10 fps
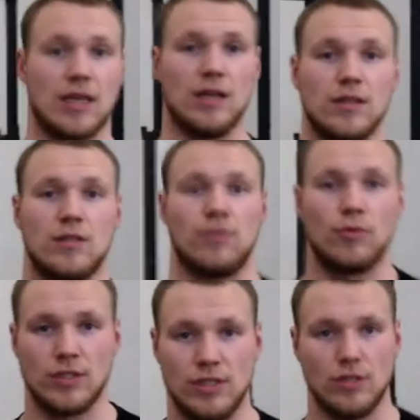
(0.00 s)
Scaled
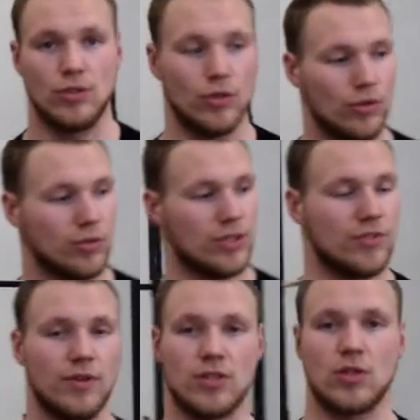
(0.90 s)
14.2, we
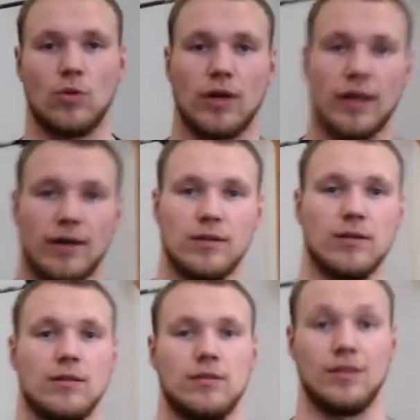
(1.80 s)
just finished the
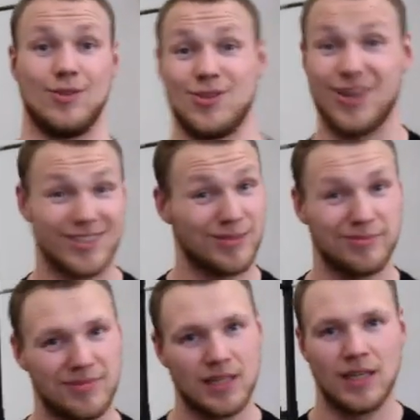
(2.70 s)
workout. It was
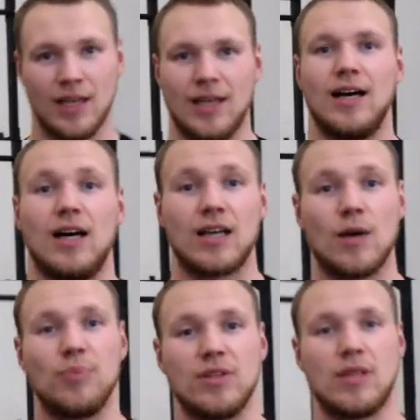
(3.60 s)
awesome. A
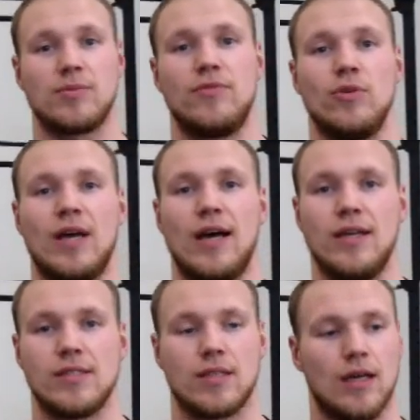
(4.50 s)
couple of tips for you
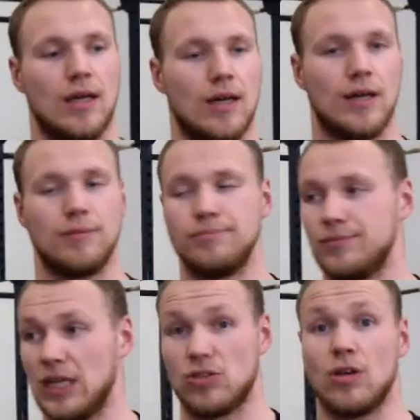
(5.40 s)
guys,
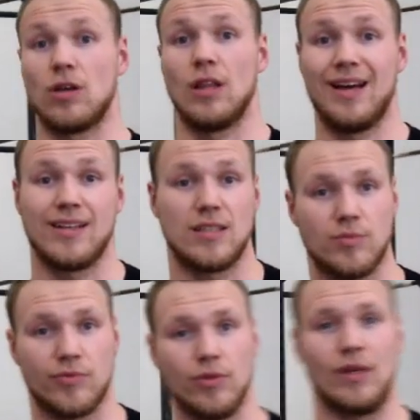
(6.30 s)
actually a lot of
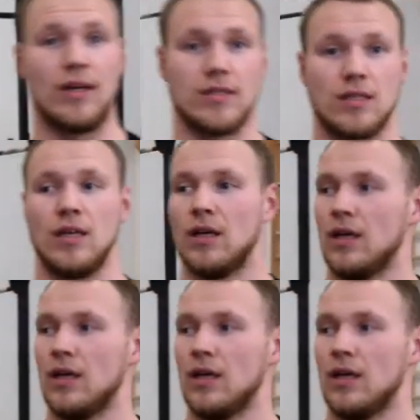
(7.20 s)
tips for you guys.